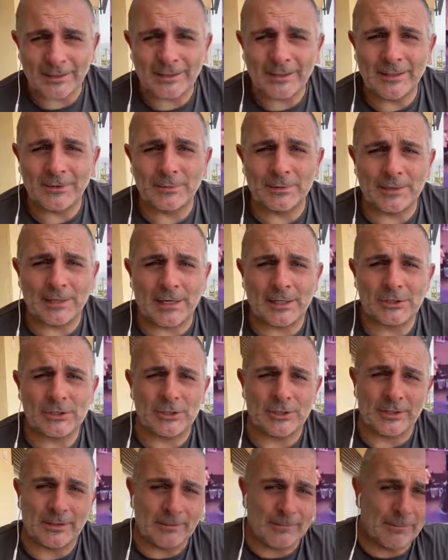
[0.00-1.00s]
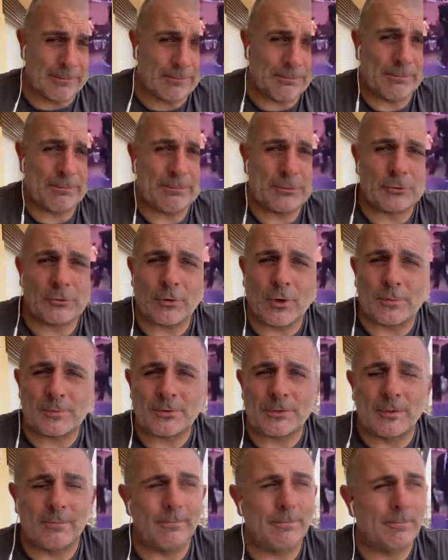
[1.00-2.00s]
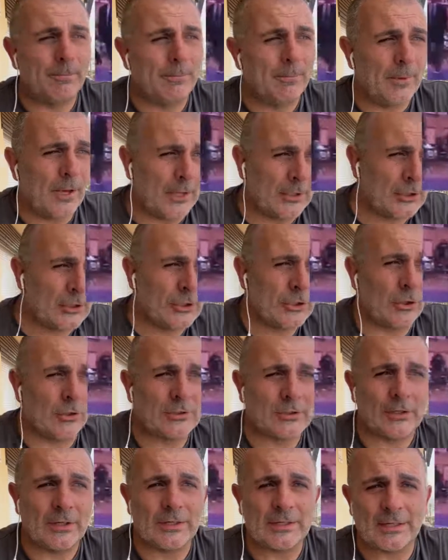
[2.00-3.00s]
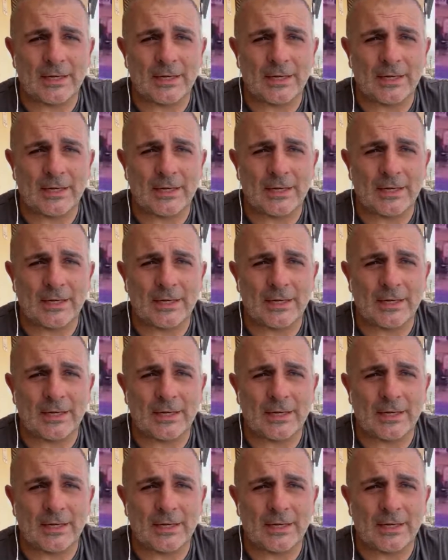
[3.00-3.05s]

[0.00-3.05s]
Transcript: a kibudachi, drops a shot on his